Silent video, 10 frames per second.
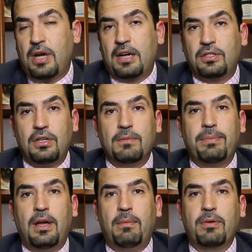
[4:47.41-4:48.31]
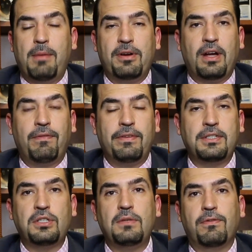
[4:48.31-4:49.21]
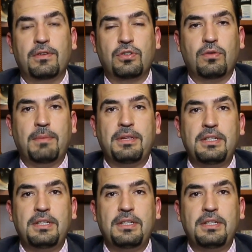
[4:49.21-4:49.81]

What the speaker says: talk to your primary health physician for a script